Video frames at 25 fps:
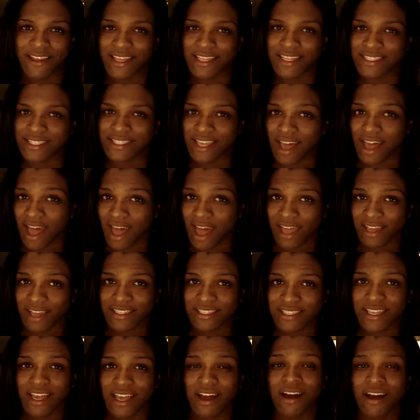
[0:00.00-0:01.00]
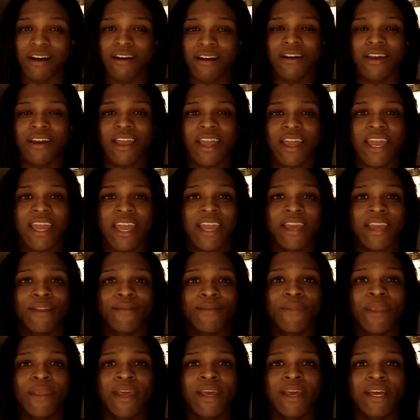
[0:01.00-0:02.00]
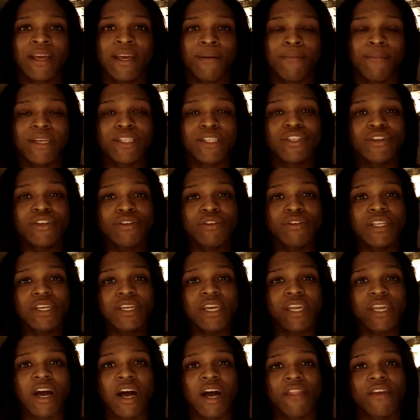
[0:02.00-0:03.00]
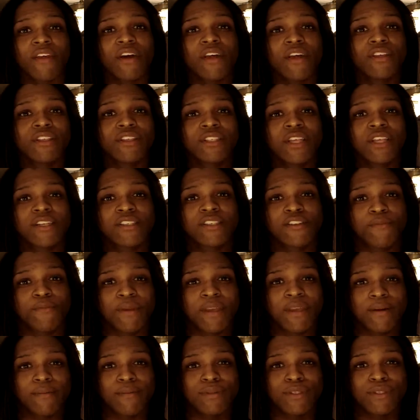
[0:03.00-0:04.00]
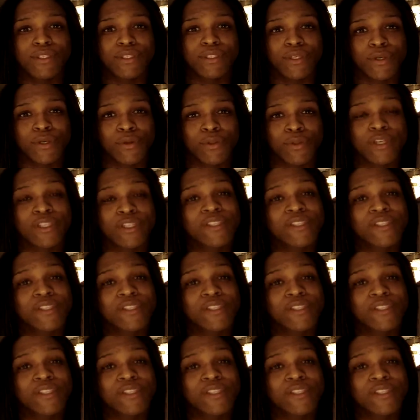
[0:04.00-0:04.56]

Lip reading: It's a hot song, and make sure you look at all the other songs that'll be coming soon.